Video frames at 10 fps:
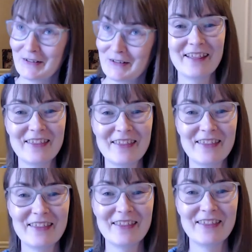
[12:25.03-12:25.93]
they
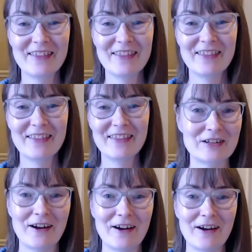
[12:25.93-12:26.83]
spent a whole bunch of
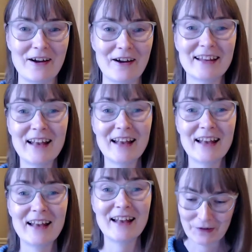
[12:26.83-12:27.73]
time in the
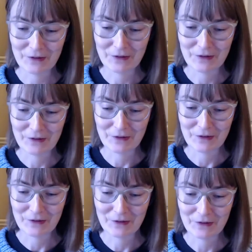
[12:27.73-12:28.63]
lavender room,
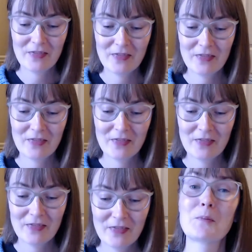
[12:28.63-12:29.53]

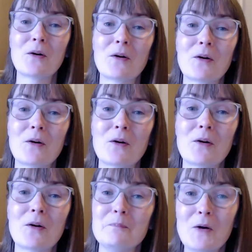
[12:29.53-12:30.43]
they reported the
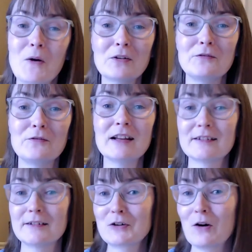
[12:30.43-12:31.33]
most
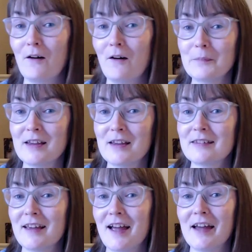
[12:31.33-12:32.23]
feelings of
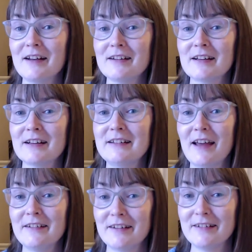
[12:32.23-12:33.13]
calmness and
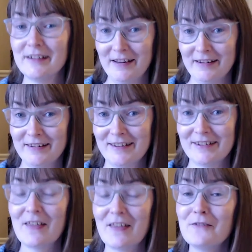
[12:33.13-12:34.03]
contentedness.
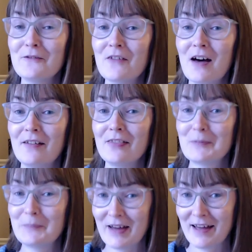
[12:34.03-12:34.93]
So they felt the
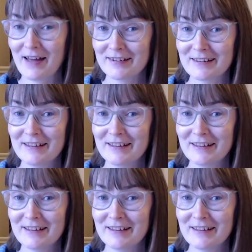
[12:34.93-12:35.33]
best.